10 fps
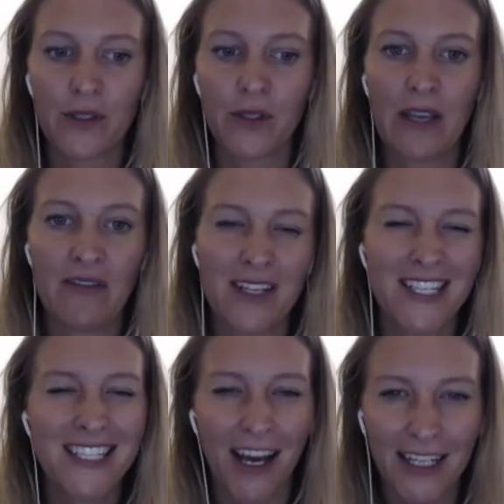so even
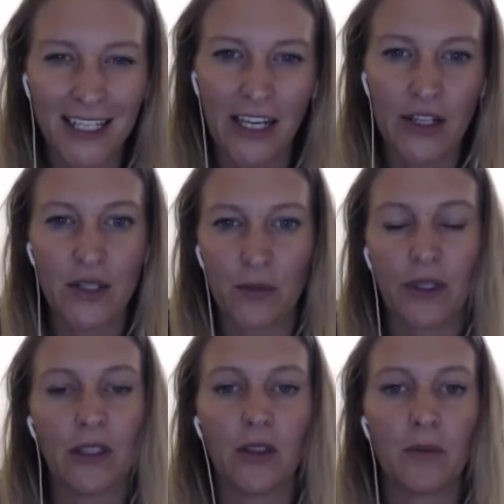starting there is a
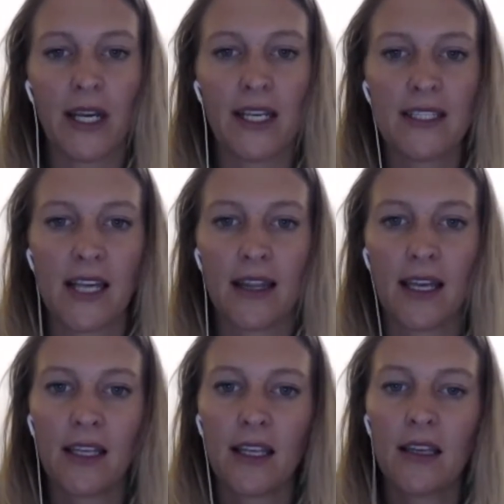really good place i think